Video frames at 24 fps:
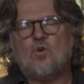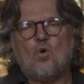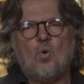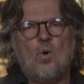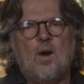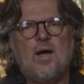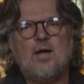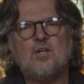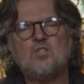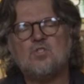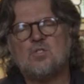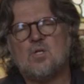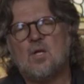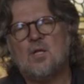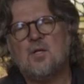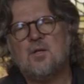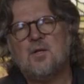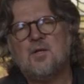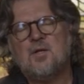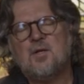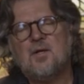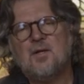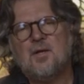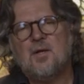of Christ
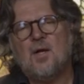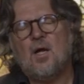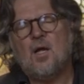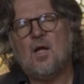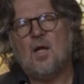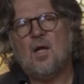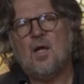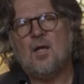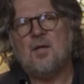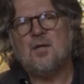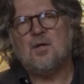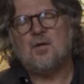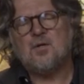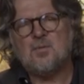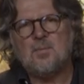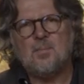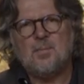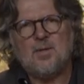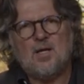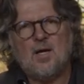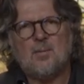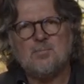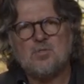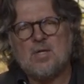and, and, there
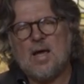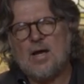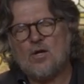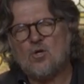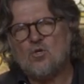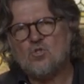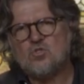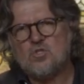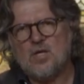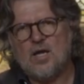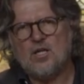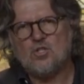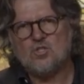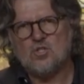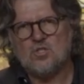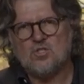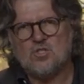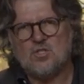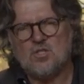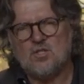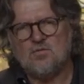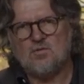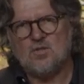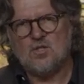becomes
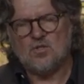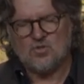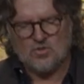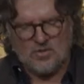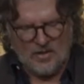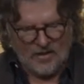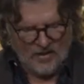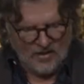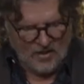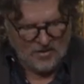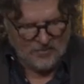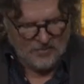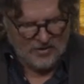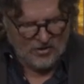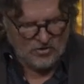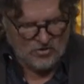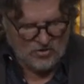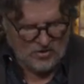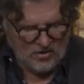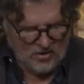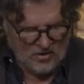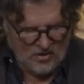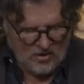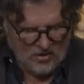accusations even. There's
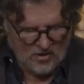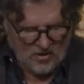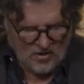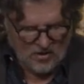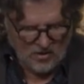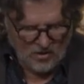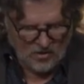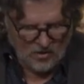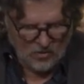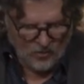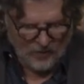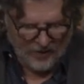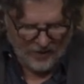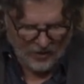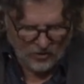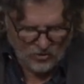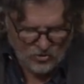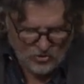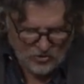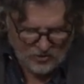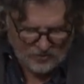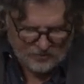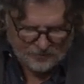enemies around